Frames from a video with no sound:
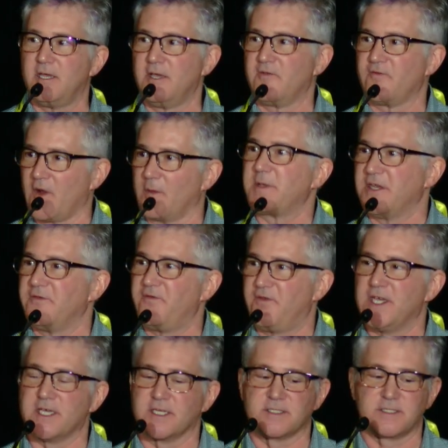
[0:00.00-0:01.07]
from
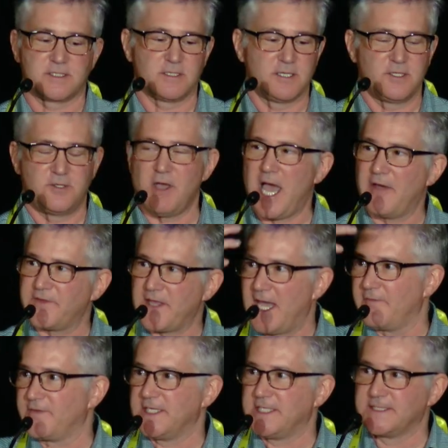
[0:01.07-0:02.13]
configs. You have to
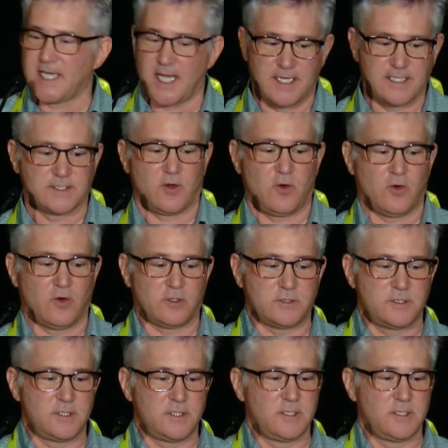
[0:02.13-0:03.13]
have the design as a whole.